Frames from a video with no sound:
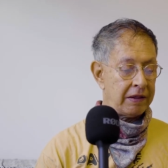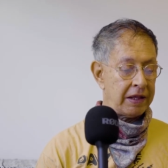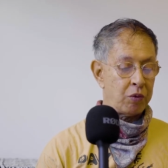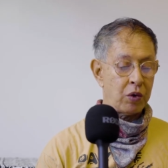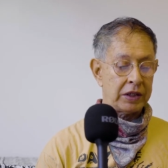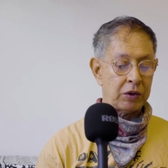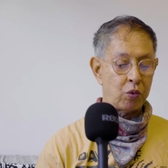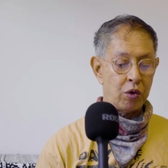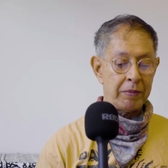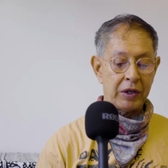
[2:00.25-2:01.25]
there was a
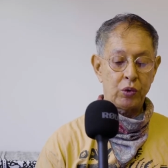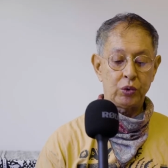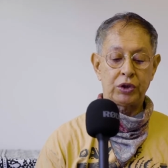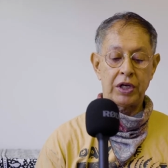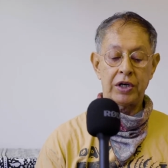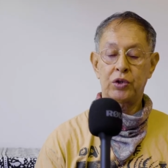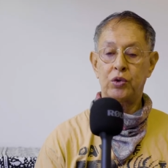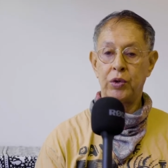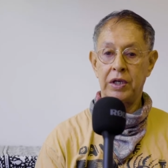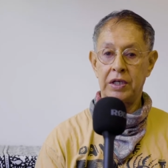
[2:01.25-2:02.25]
woman who started
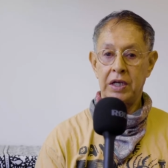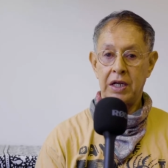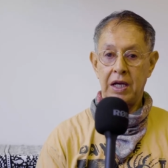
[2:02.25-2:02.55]
doing